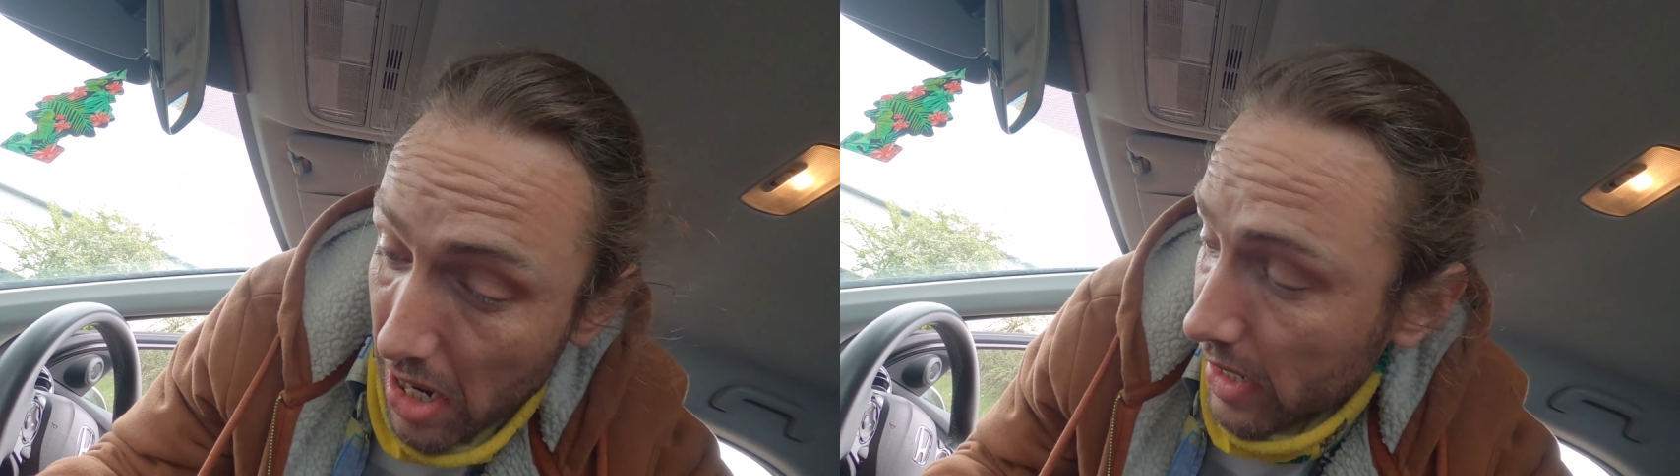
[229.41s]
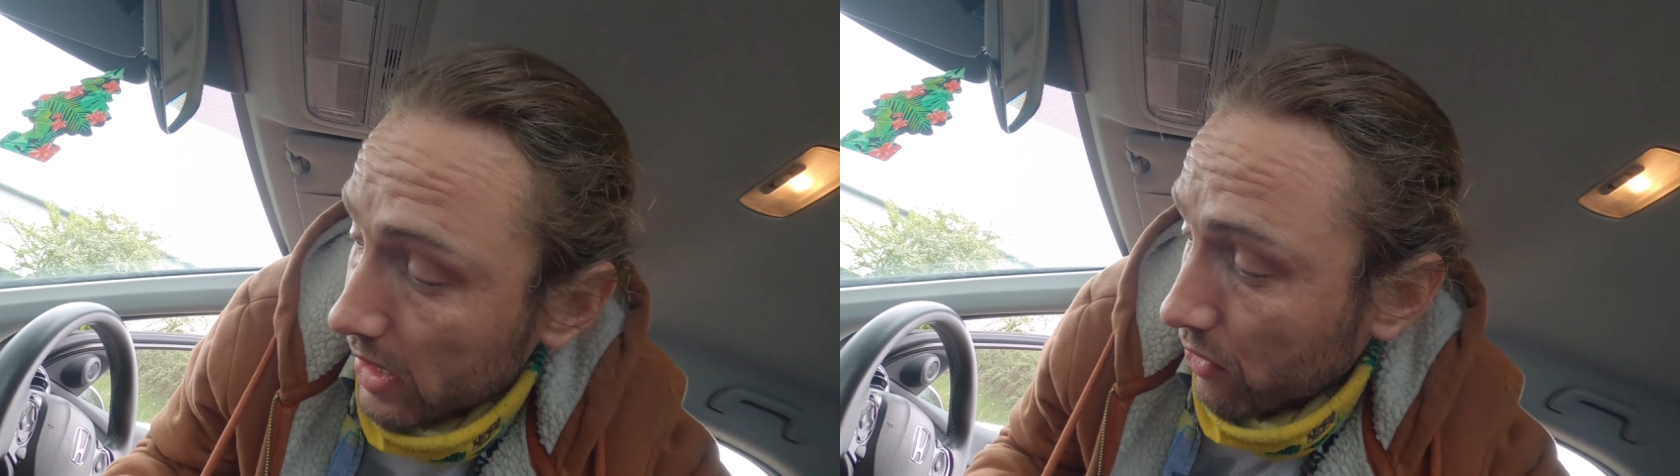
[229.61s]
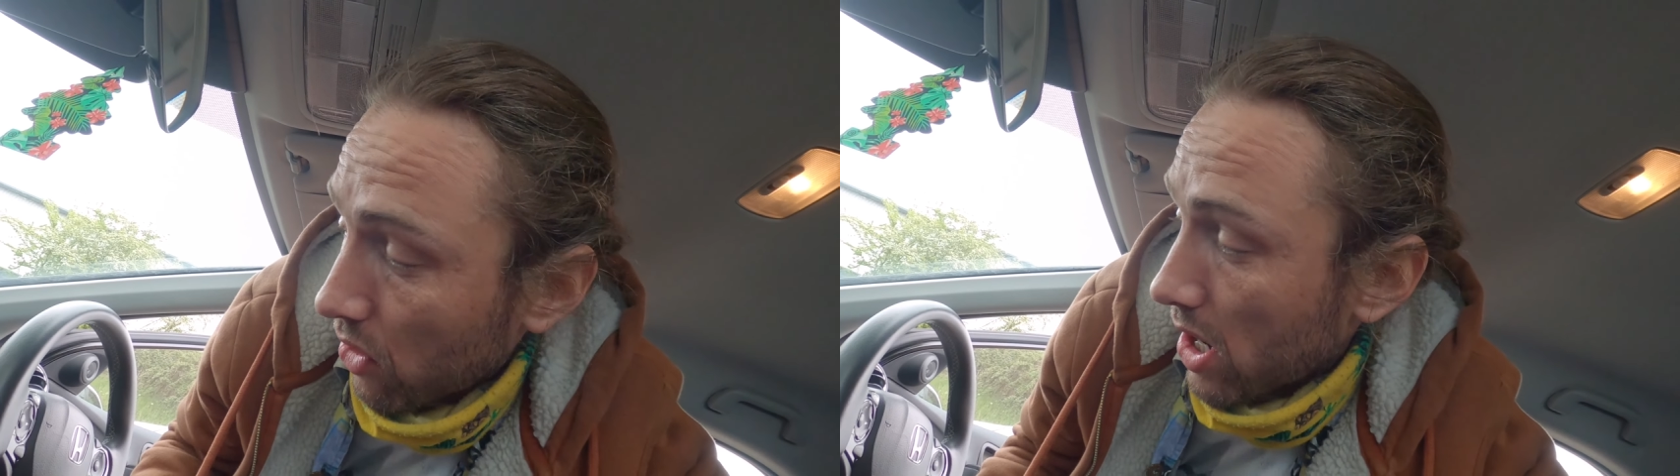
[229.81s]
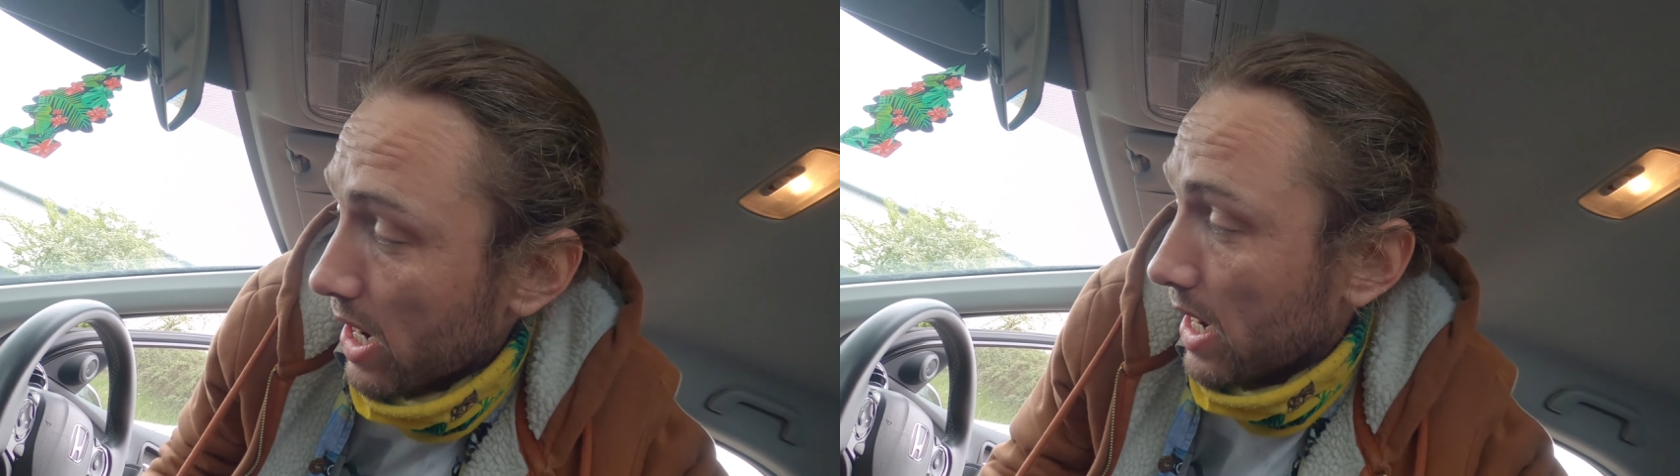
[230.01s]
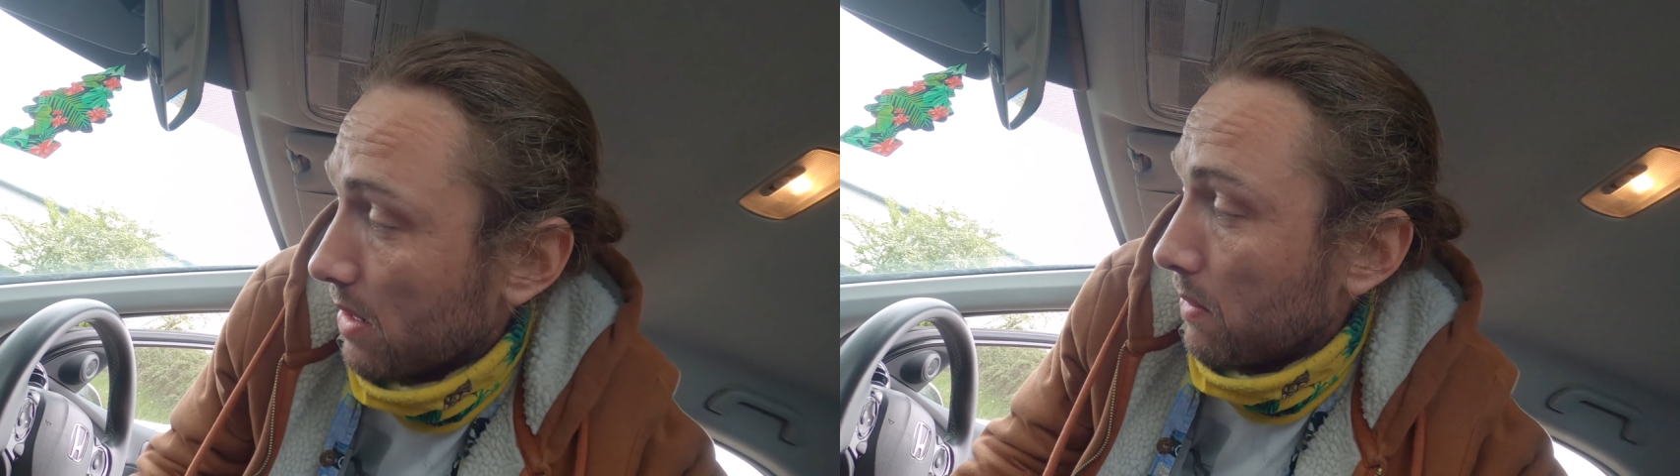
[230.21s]
But it's
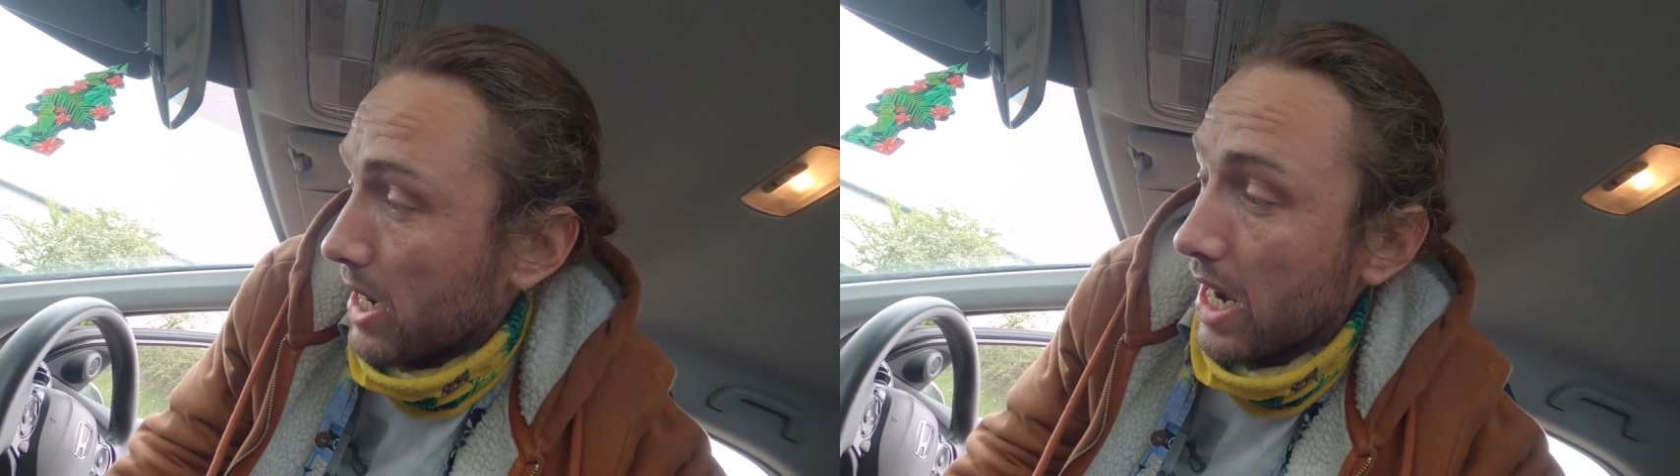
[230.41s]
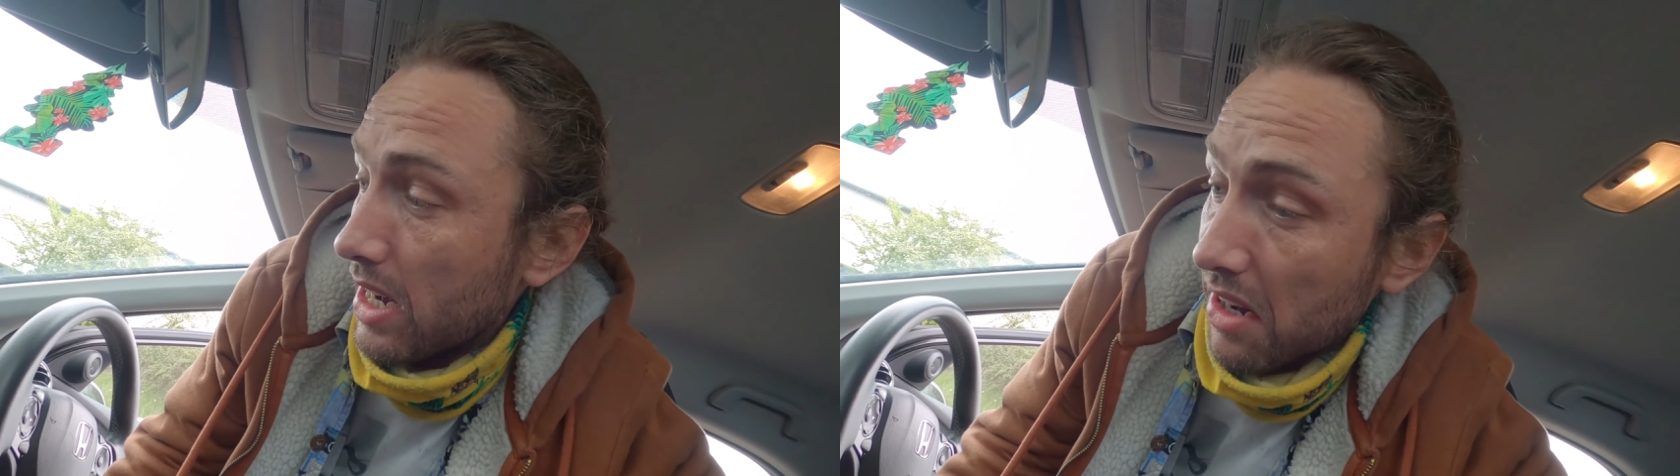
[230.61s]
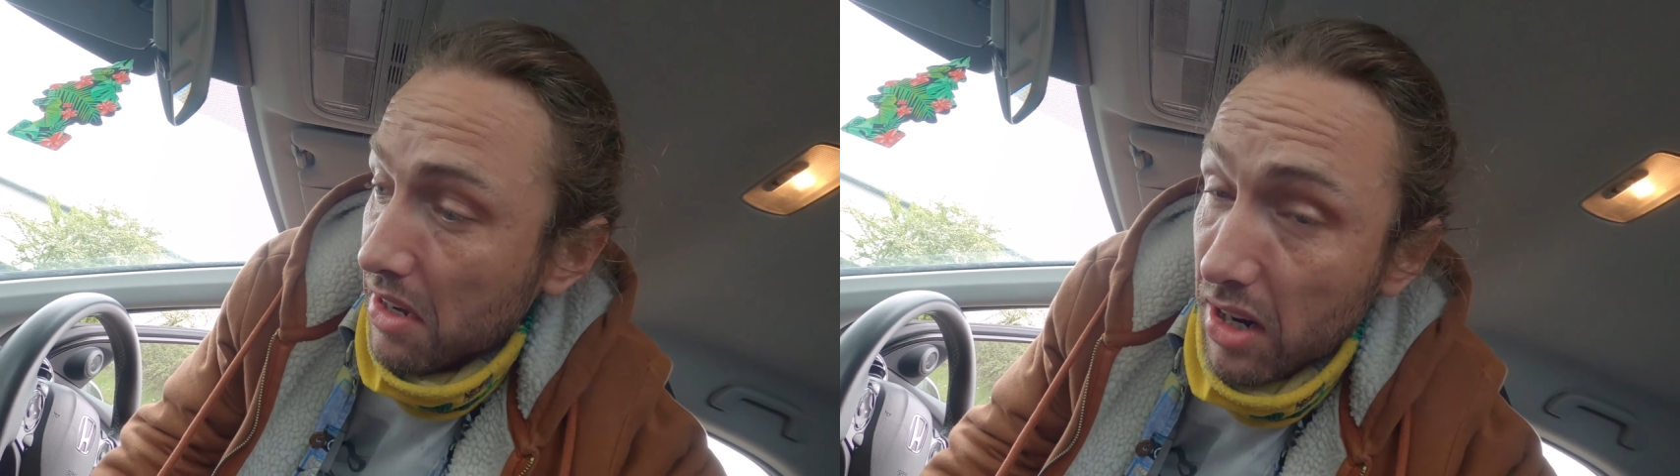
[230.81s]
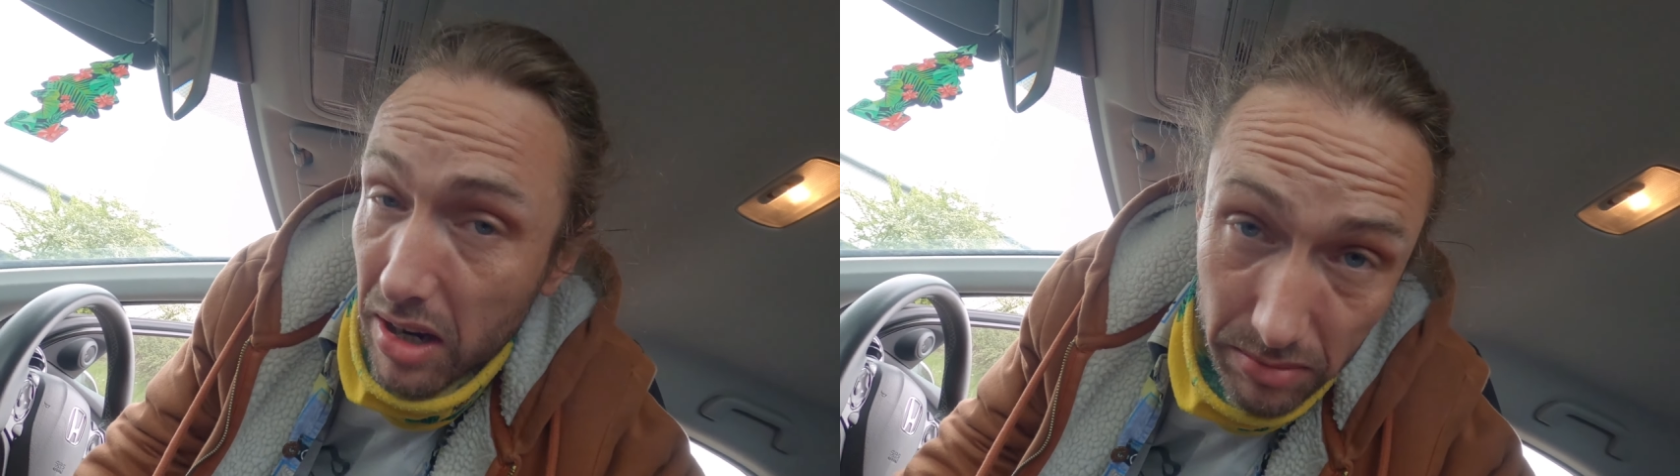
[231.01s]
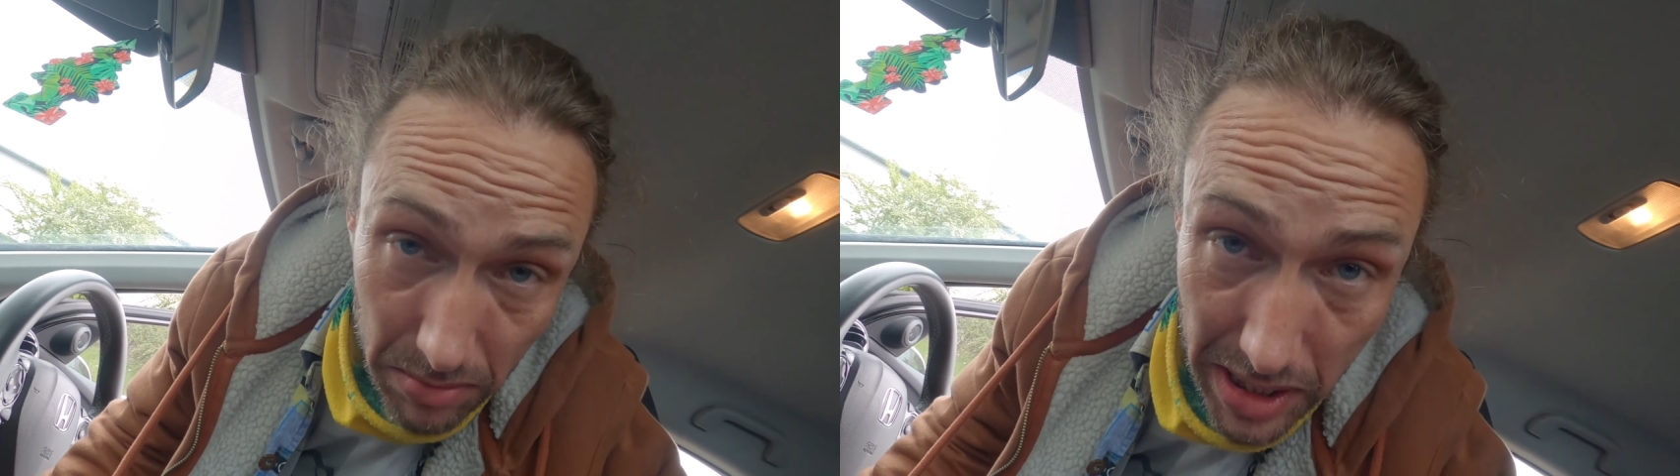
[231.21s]
Friday, we're getting in the
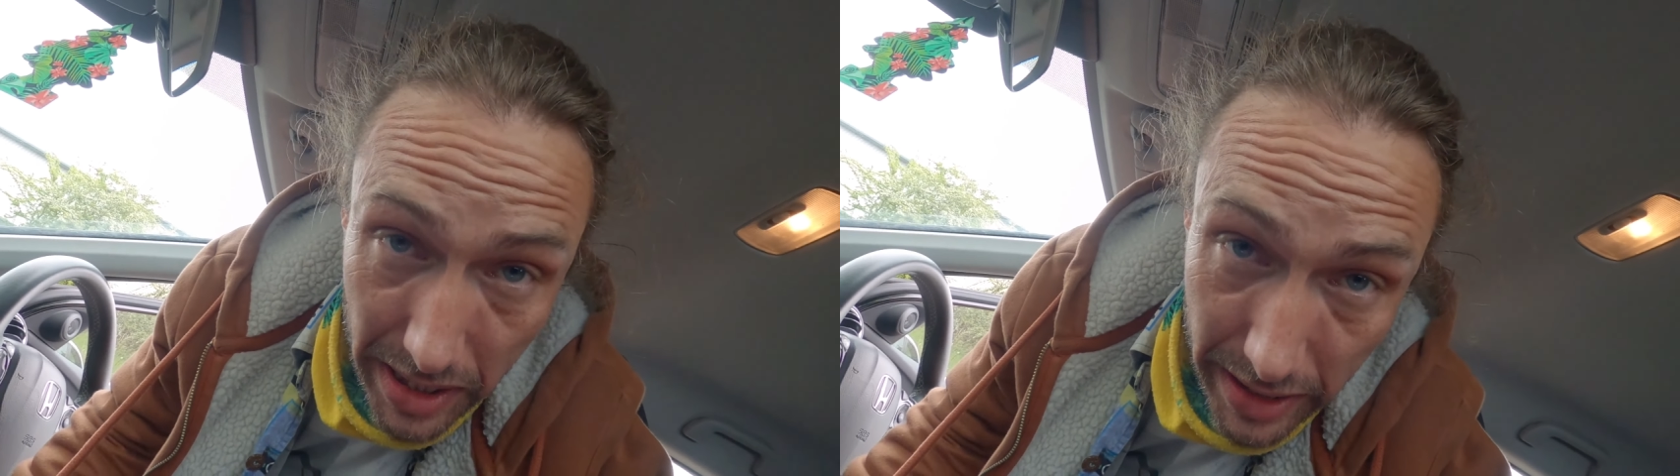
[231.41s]
car, we're